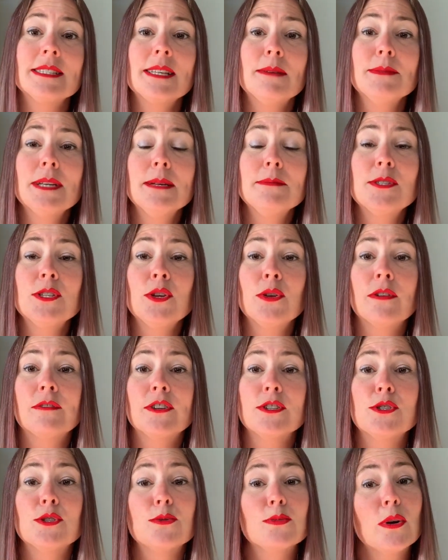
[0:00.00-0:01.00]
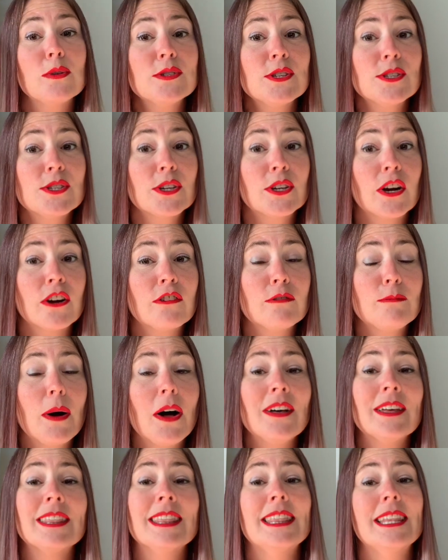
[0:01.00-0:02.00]
sometimes the universe throws us a
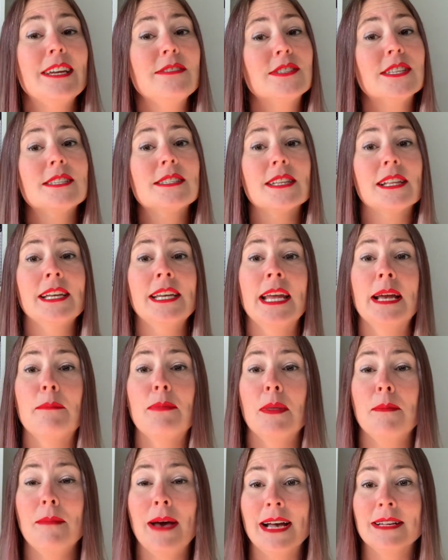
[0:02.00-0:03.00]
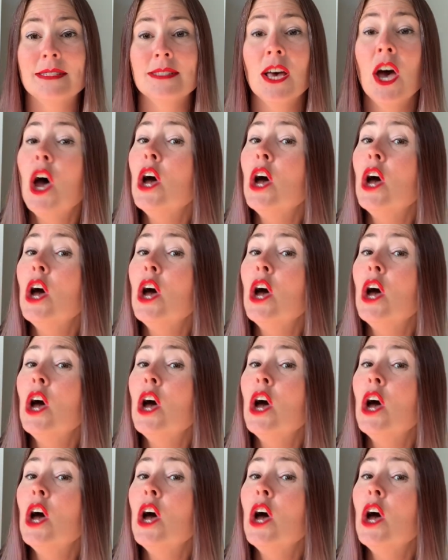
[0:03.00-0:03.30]
curveball and leaves us cleaning up the mess.